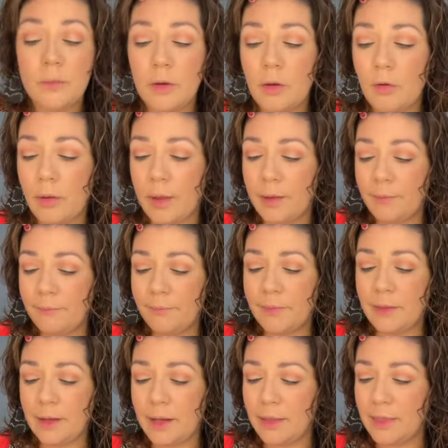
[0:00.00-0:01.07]
Okay,
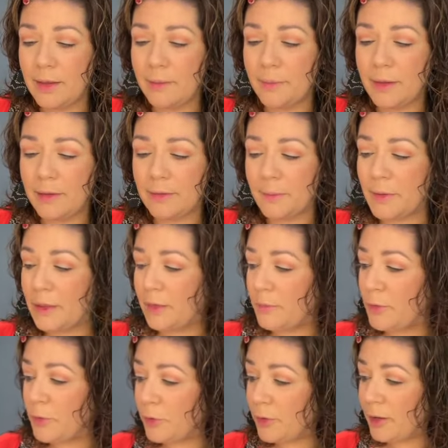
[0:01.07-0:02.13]
and I think because I'm in the
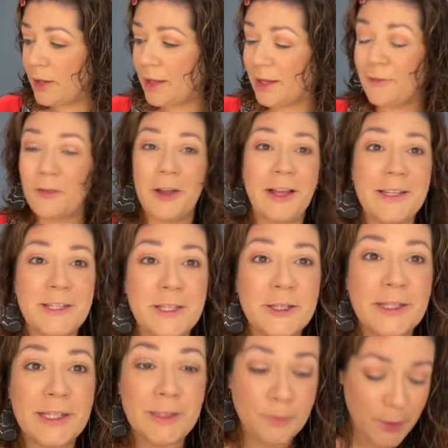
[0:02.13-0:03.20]
mood and I forgot to use
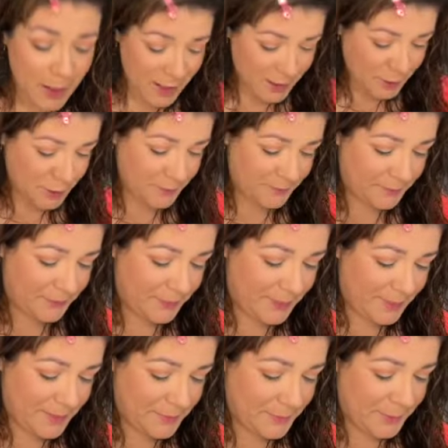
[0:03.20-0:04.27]
this brush,
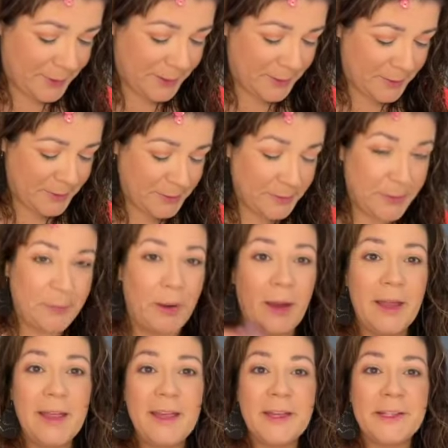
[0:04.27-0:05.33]
we're going to go into one more.
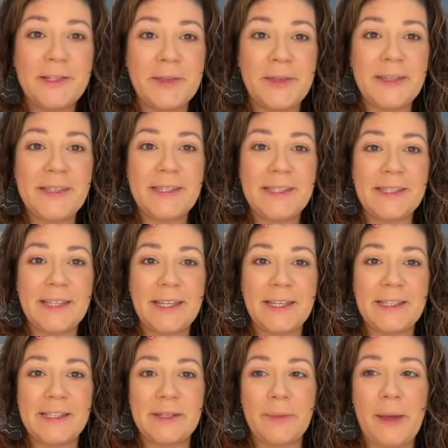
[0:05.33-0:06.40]
So this is the
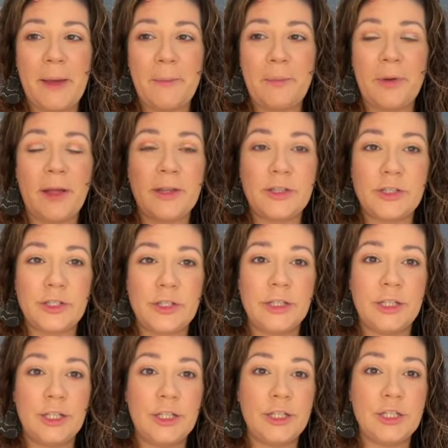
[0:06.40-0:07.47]
Instapot brush.
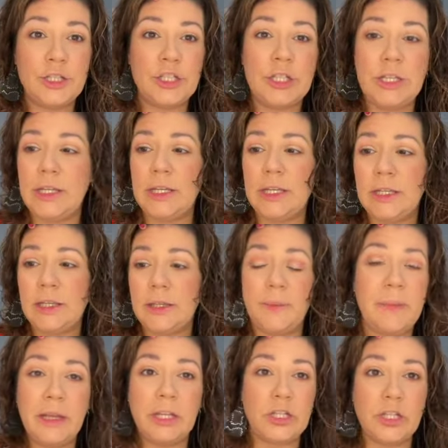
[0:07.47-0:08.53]
The
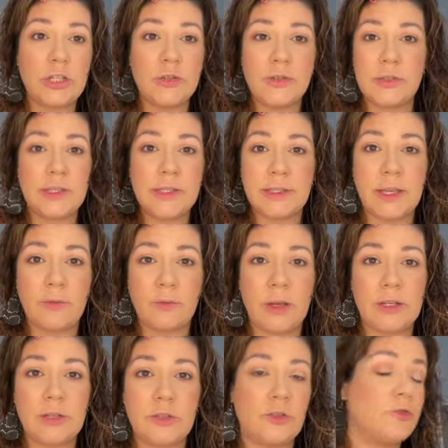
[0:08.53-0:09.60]
minute she used these, I ran
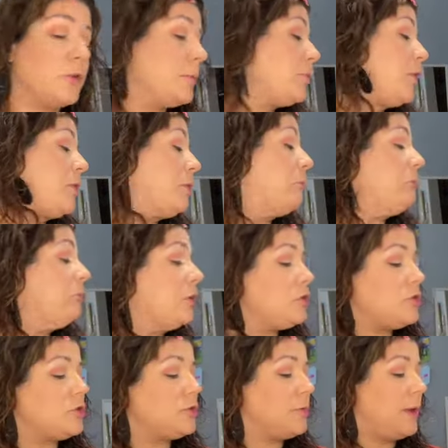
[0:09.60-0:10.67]
to the store and bought them. It's
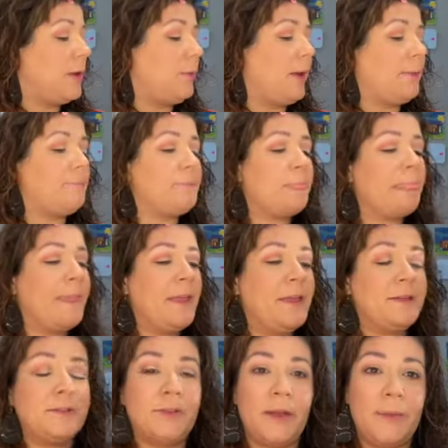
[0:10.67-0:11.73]
just the way it went.
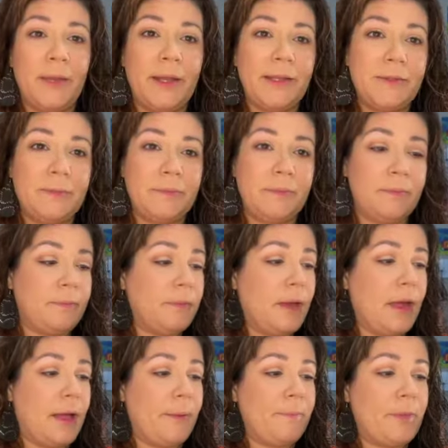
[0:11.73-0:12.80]
So I'm going
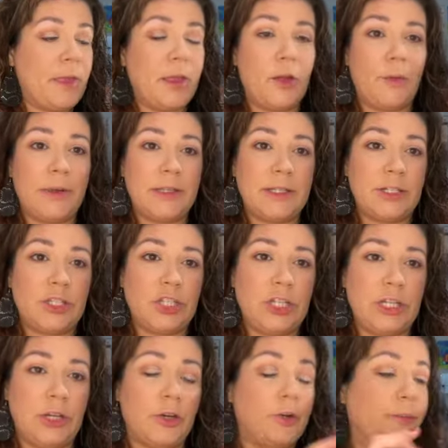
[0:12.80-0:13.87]
to go into
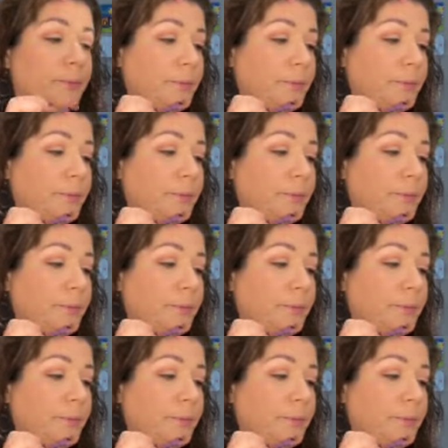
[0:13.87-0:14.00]
Cheer.